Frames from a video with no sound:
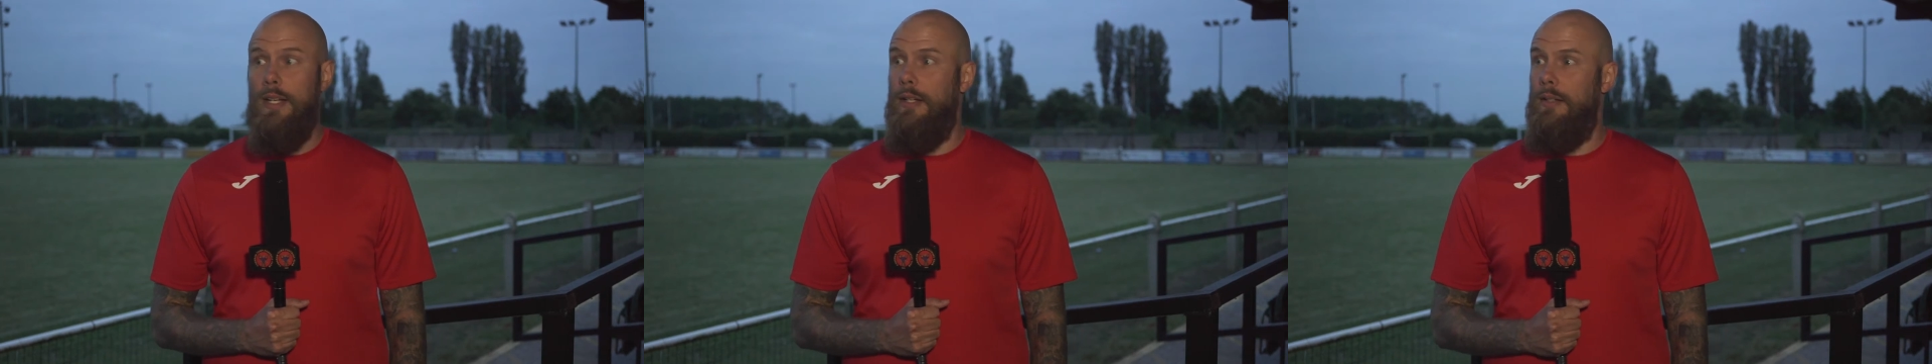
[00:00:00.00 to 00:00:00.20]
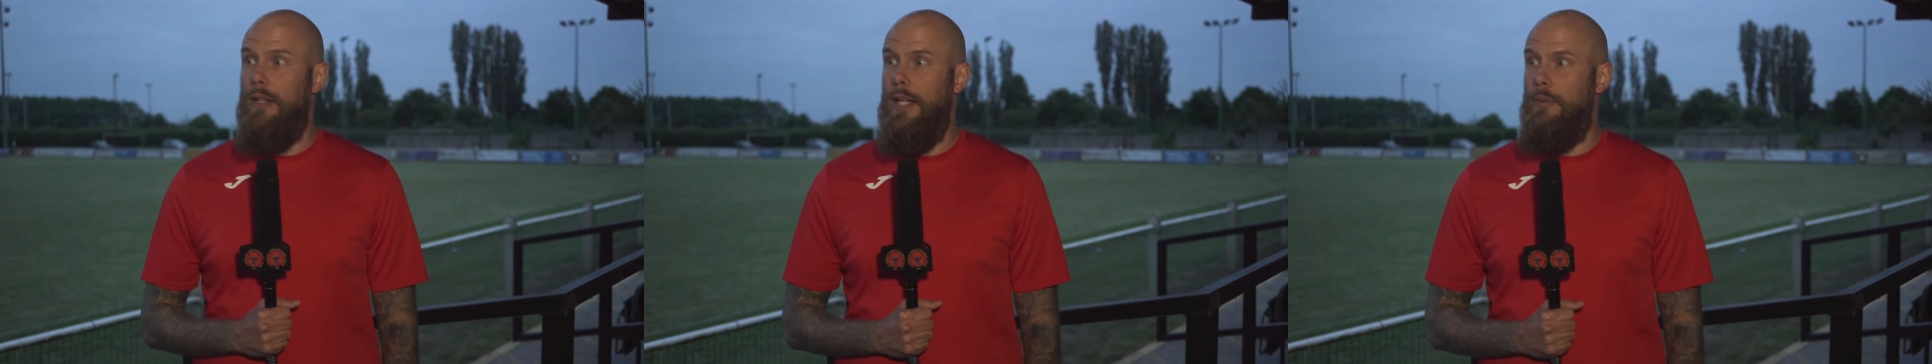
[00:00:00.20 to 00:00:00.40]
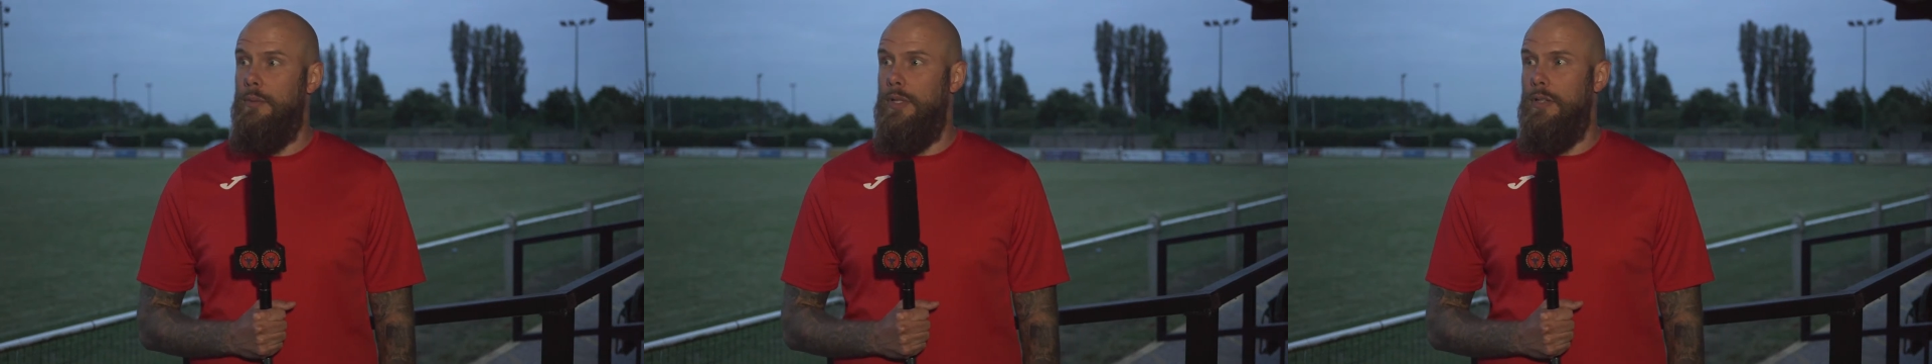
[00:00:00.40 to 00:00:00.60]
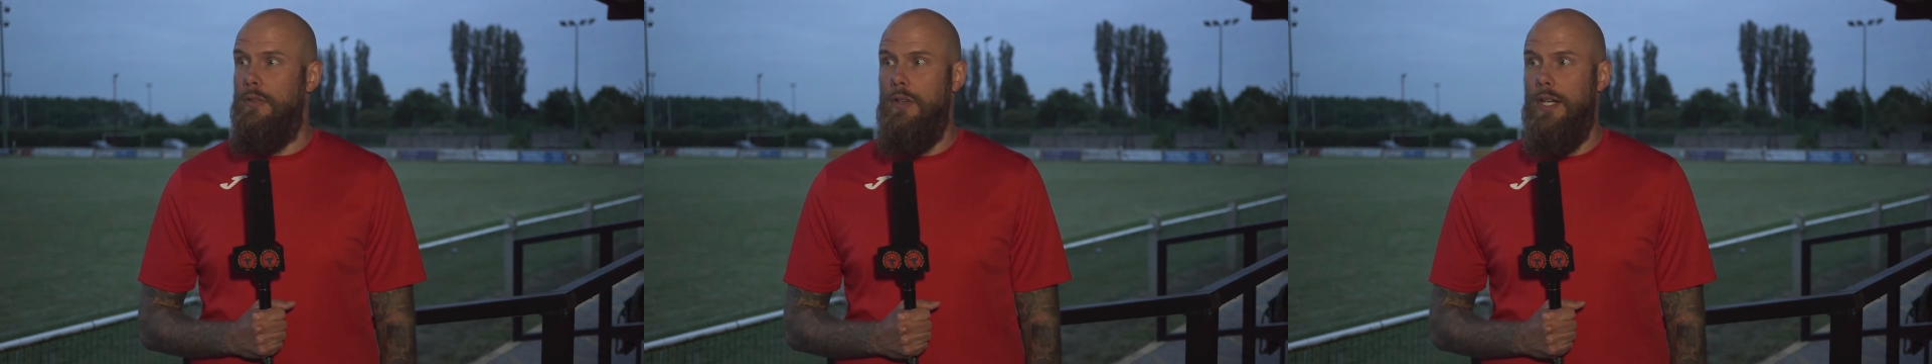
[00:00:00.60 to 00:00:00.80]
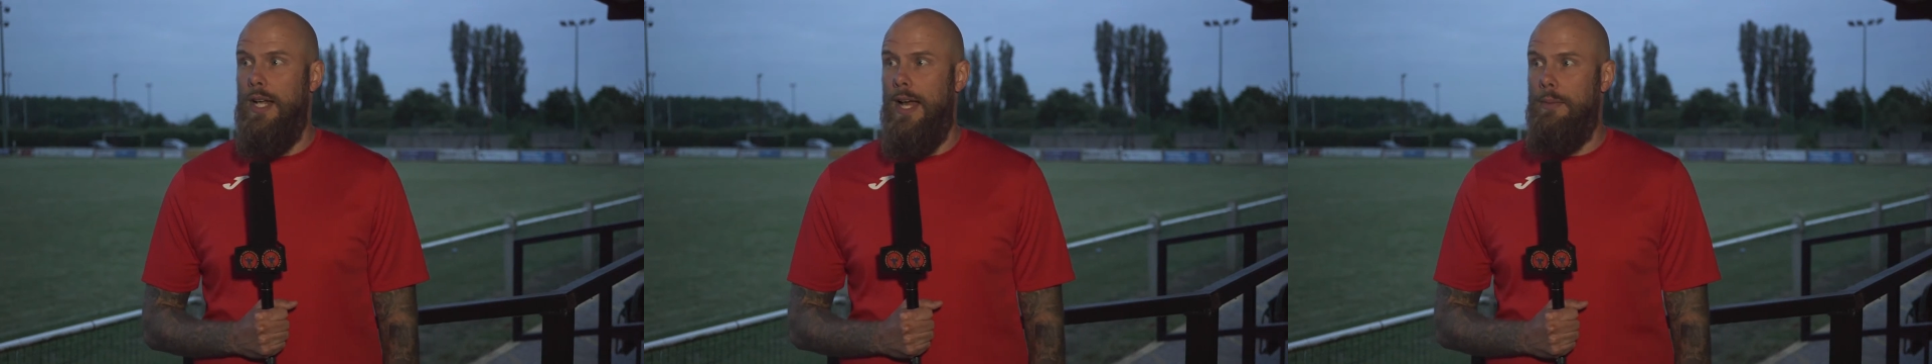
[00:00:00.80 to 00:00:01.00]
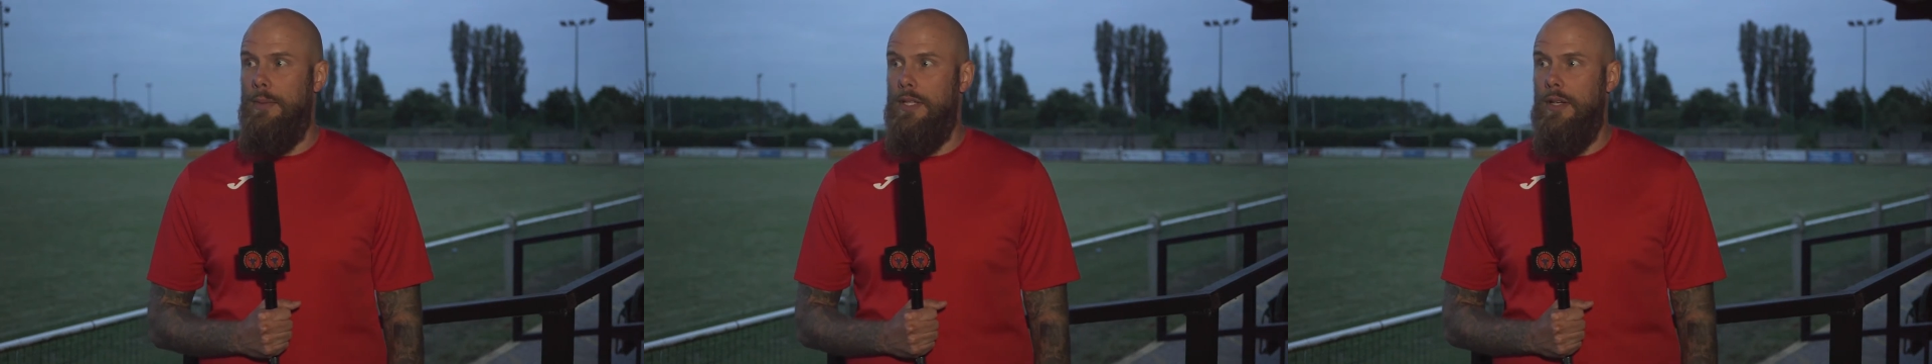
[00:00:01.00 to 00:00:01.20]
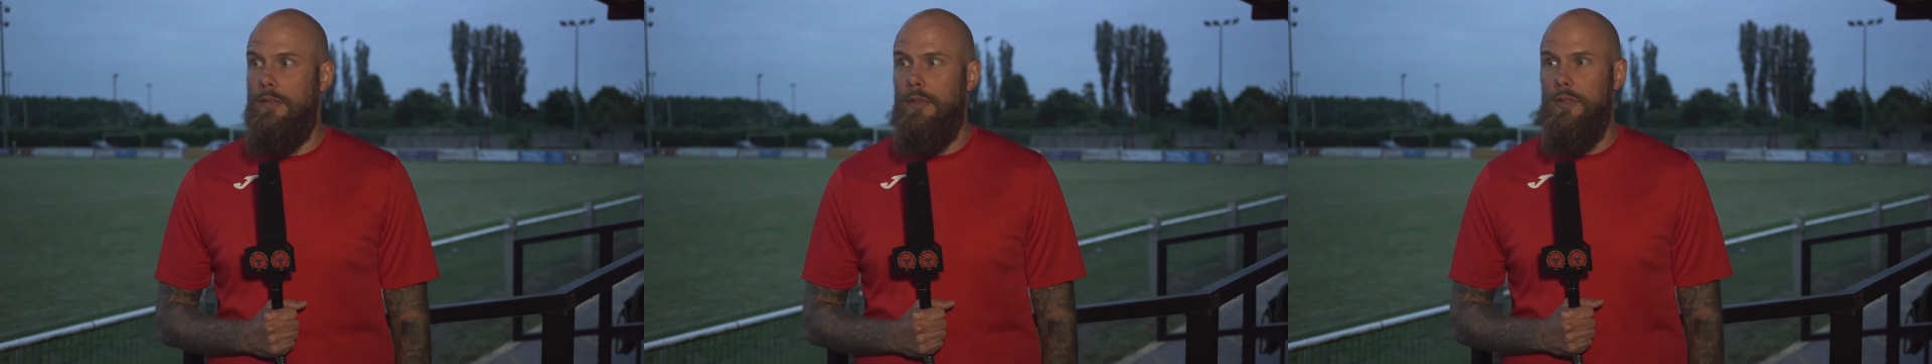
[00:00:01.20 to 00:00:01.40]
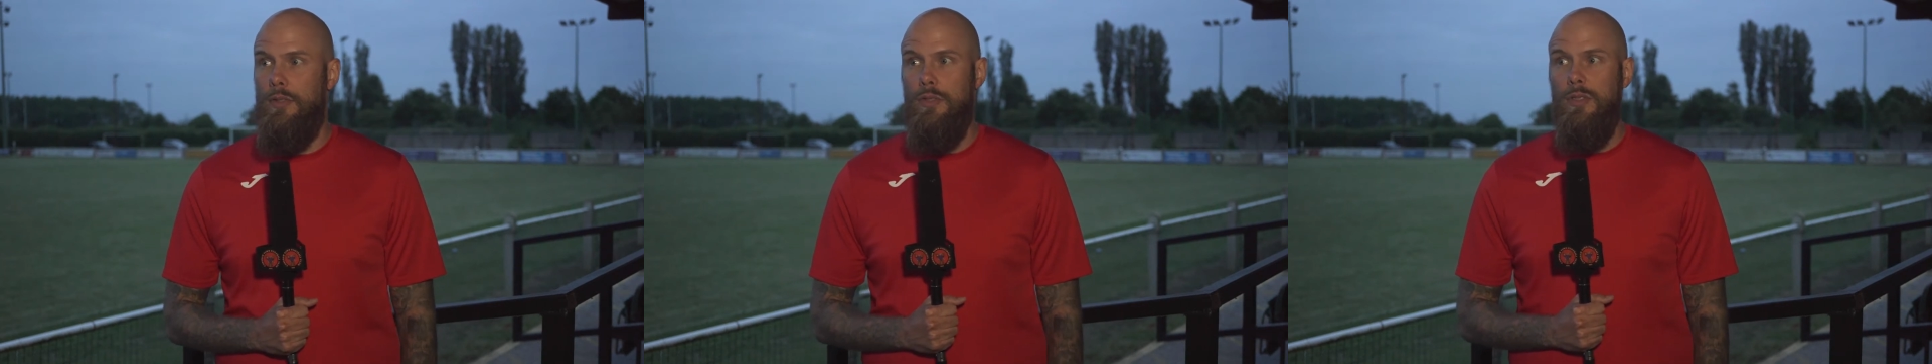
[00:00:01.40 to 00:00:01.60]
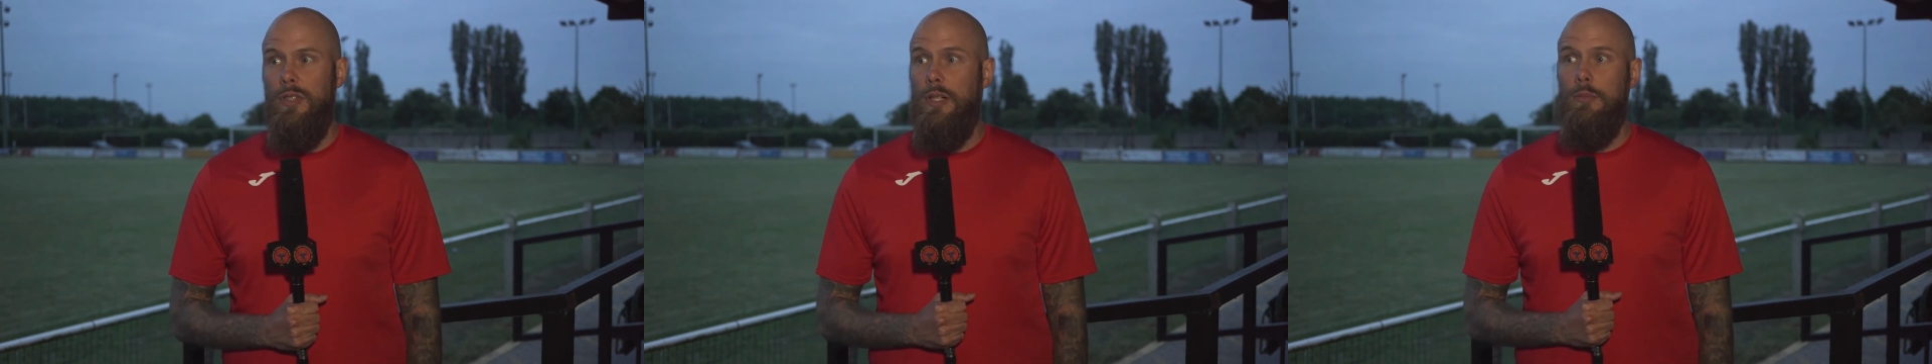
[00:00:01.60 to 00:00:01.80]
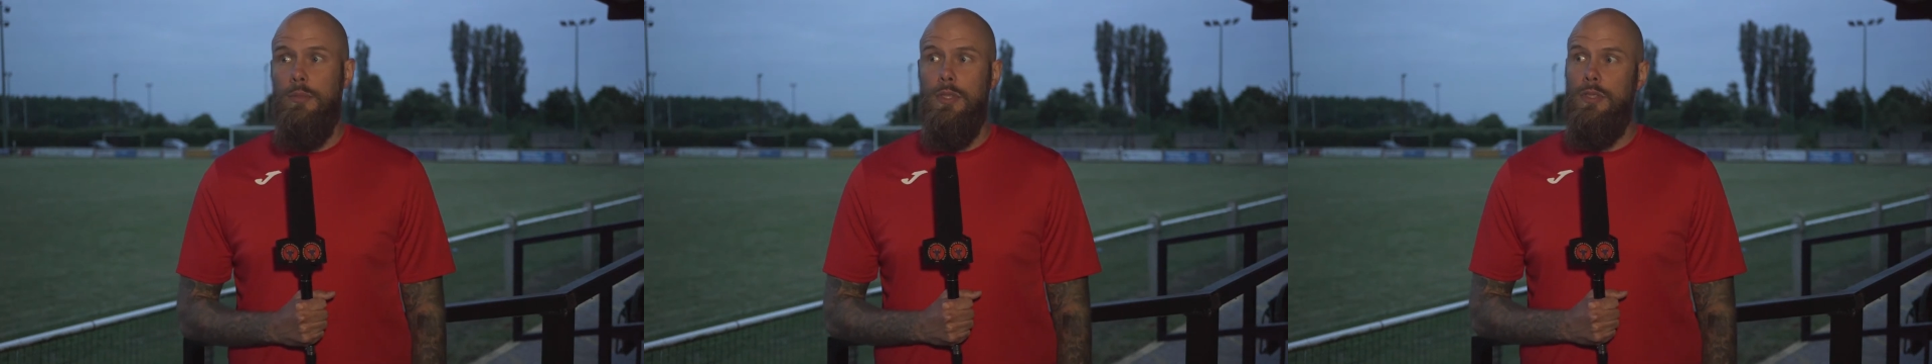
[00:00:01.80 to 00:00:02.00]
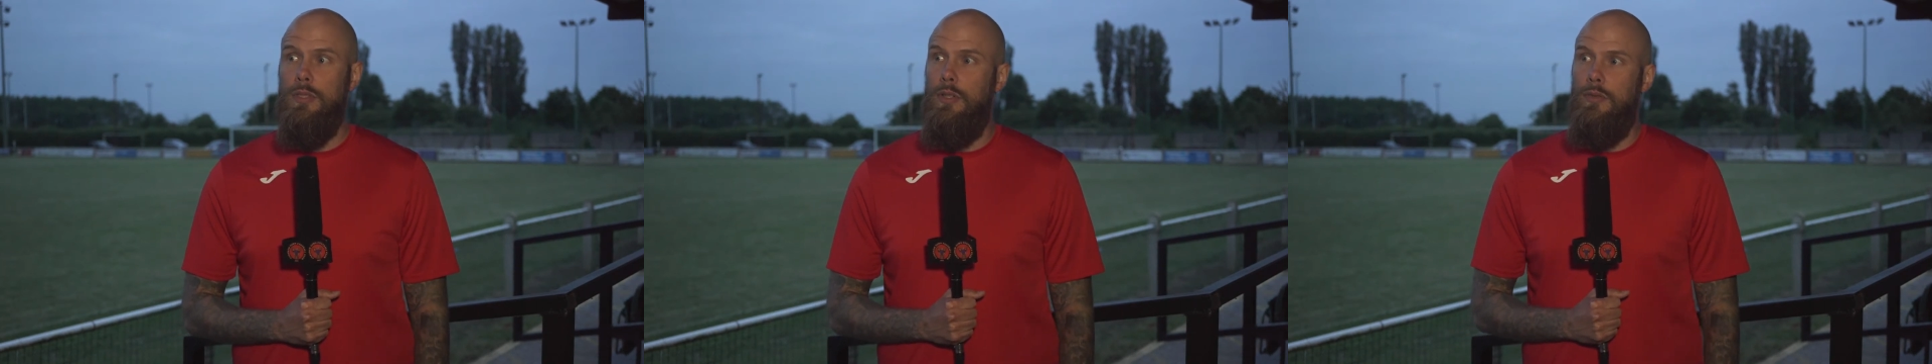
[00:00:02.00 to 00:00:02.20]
and we're really happy to have those sort of numbers.